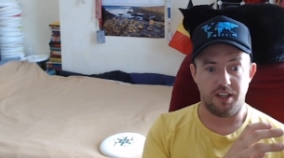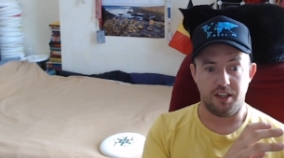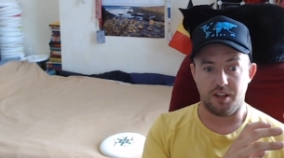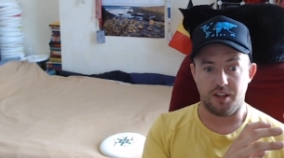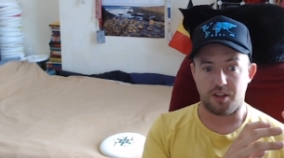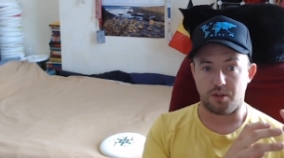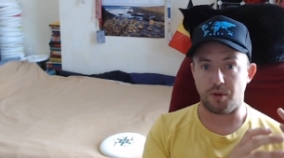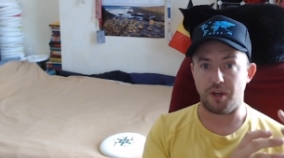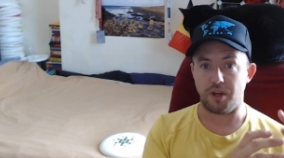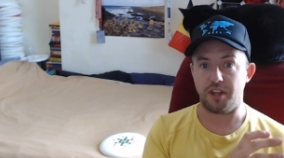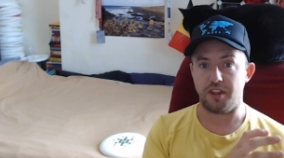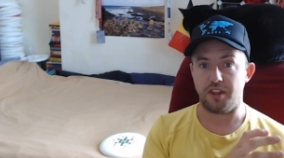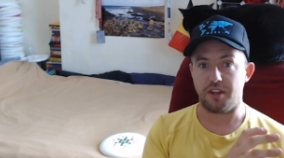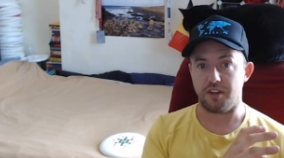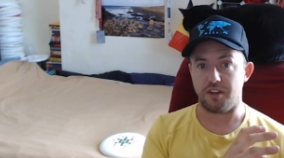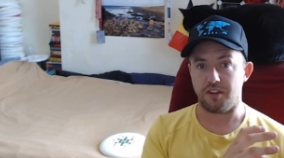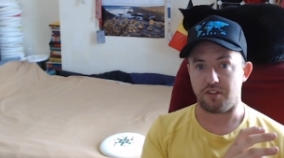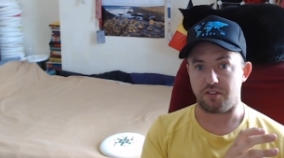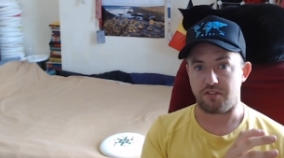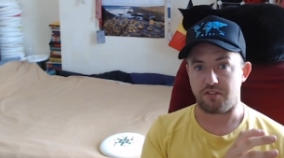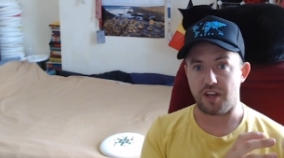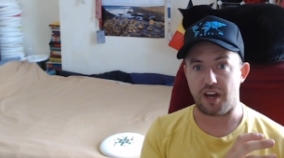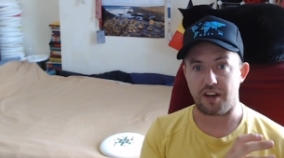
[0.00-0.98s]
the way that
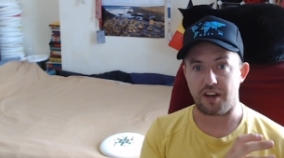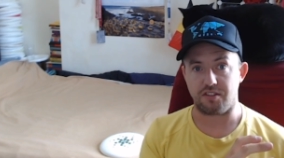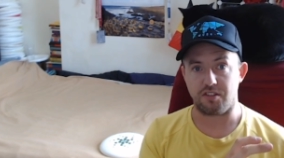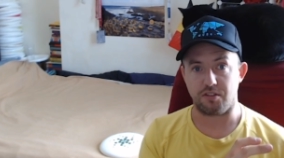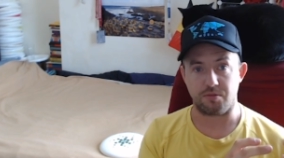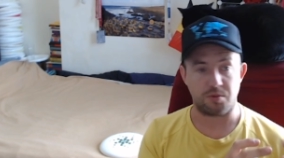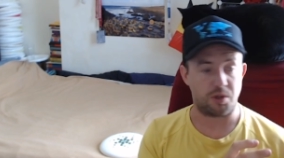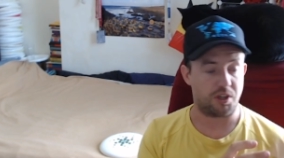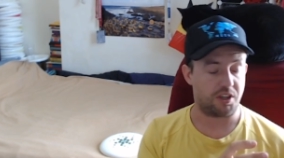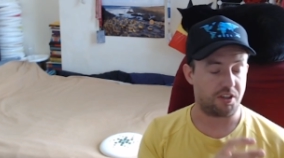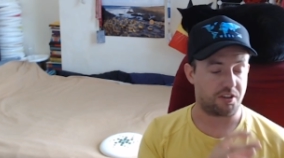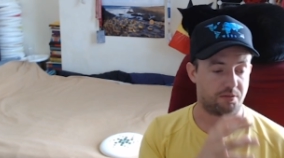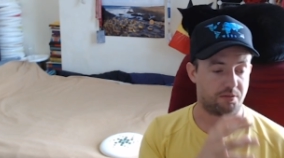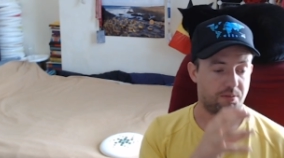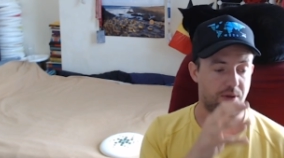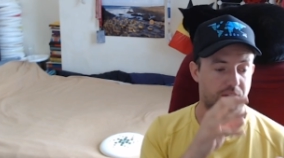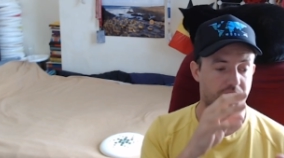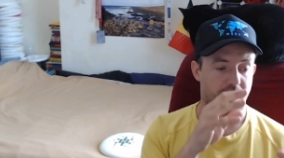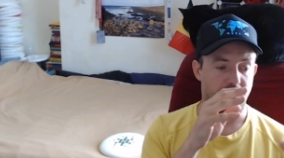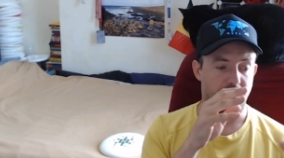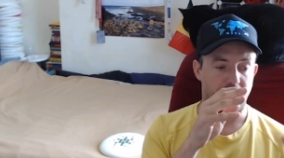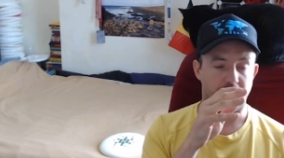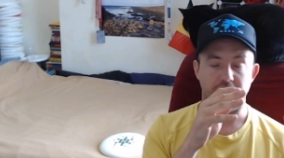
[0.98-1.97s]
the stacks have worked have
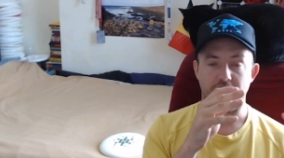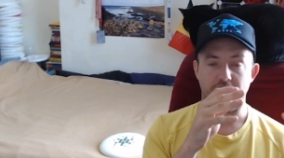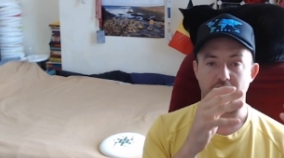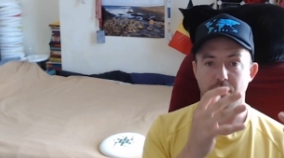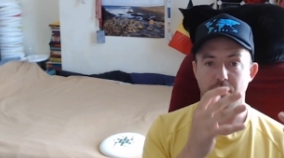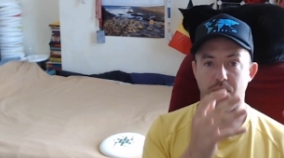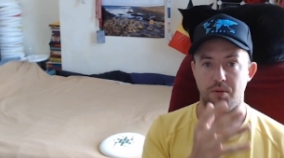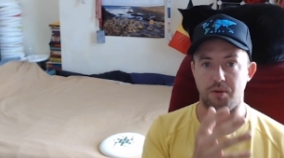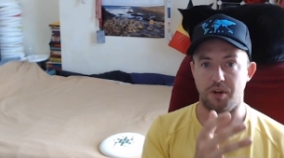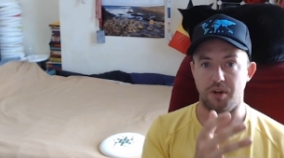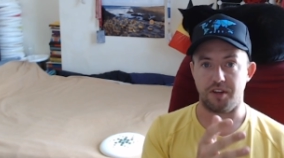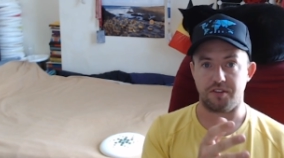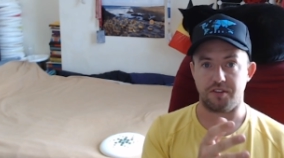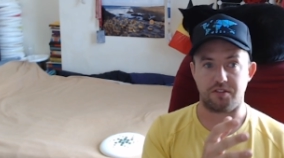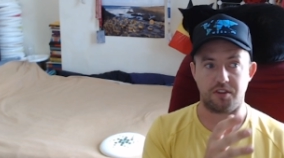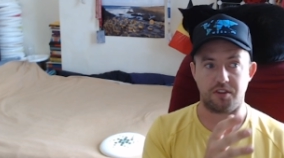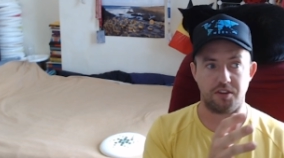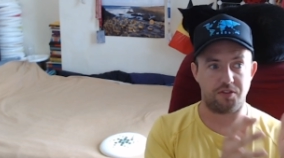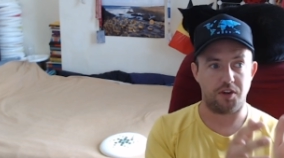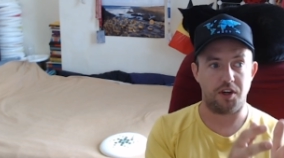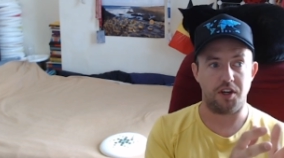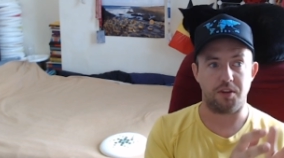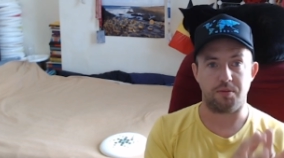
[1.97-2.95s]
been like, okay, well, let's
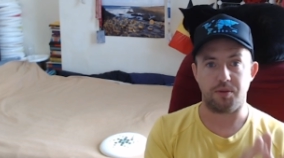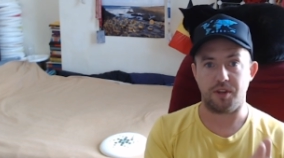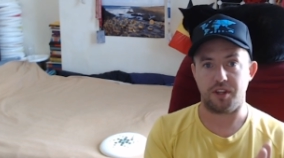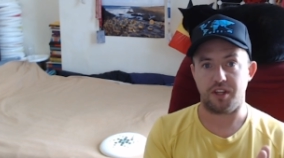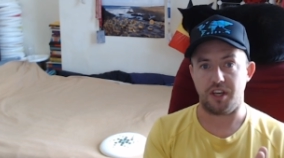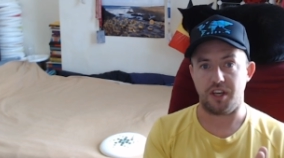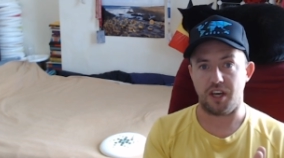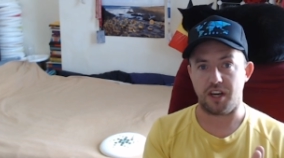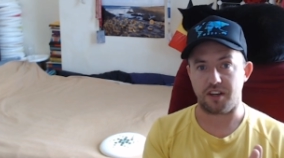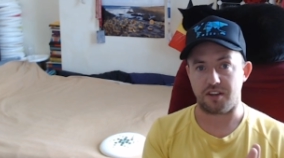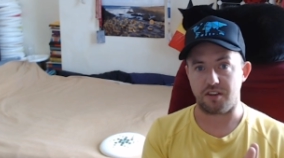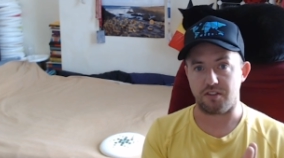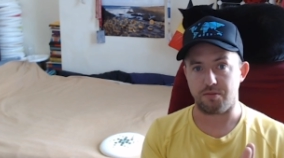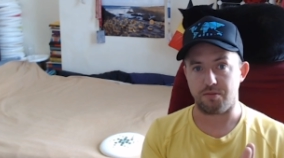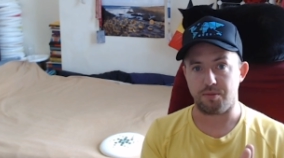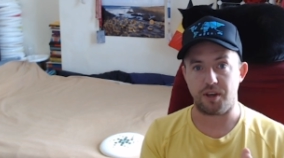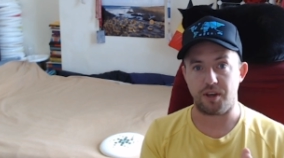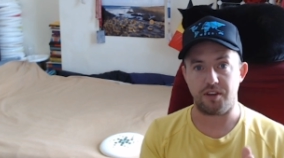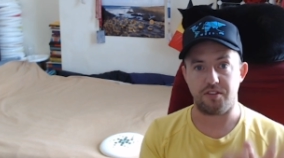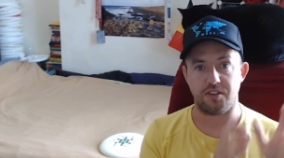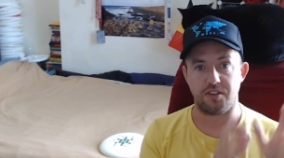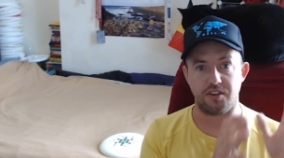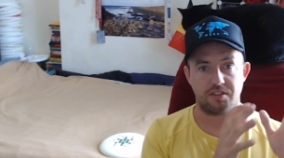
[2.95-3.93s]
define where the active
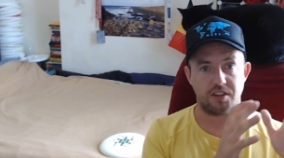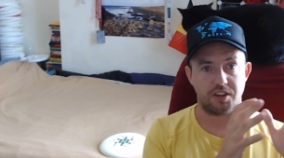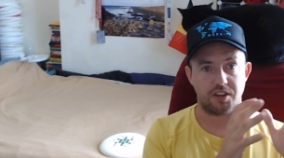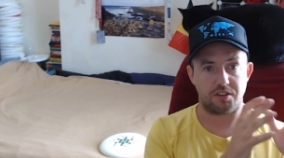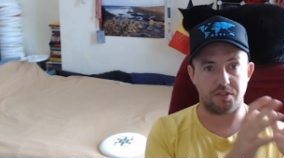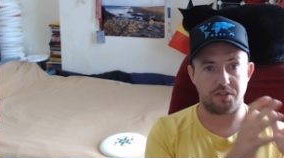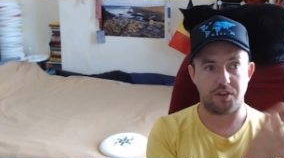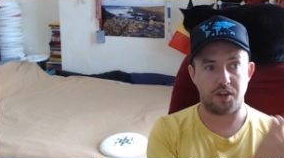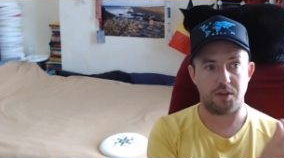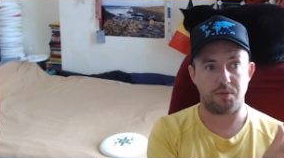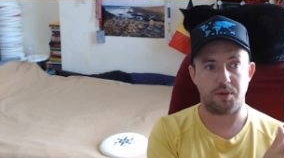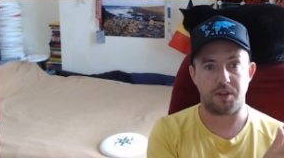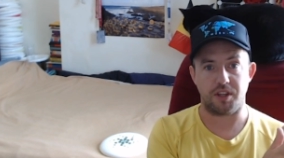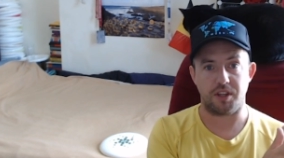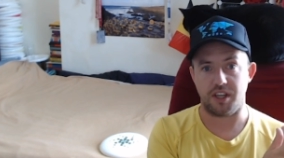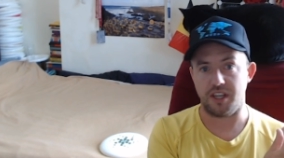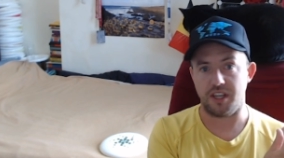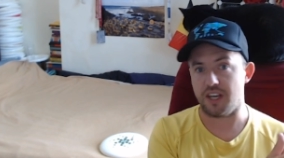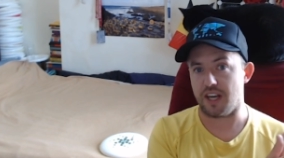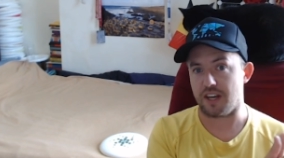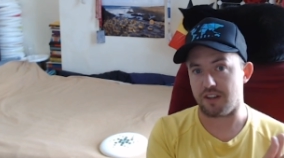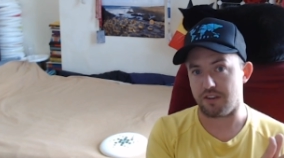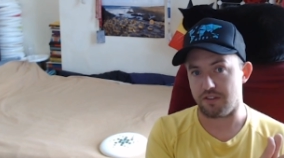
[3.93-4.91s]
space is, let's define where the
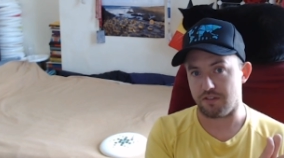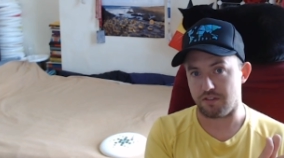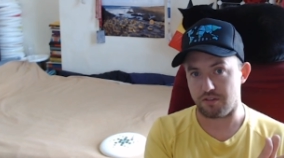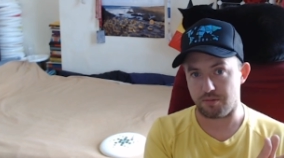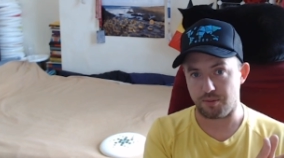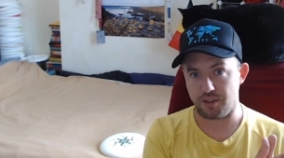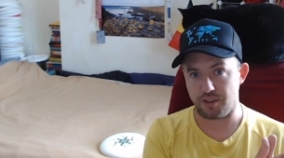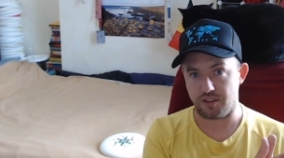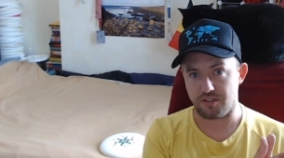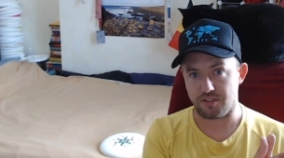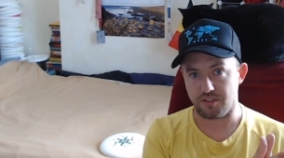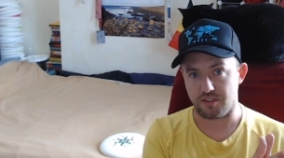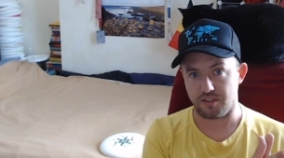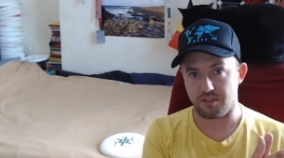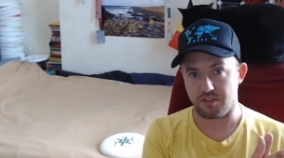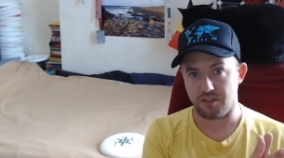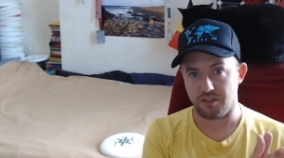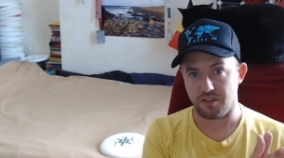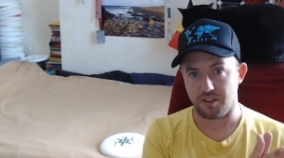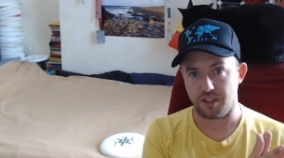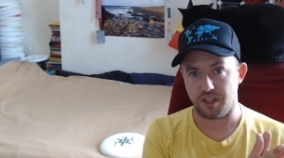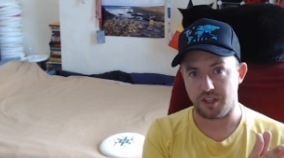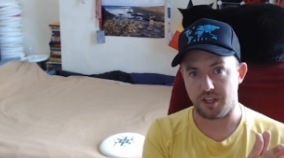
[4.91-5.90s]
inactive space
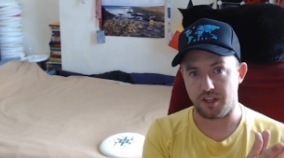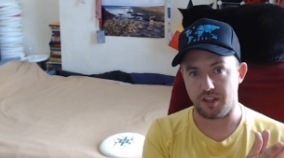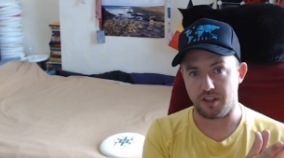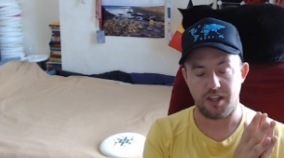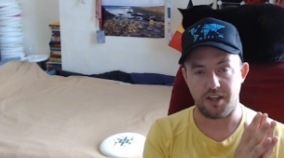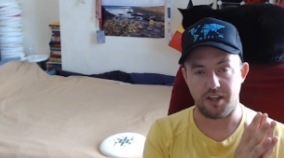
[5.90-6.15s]
is, okay?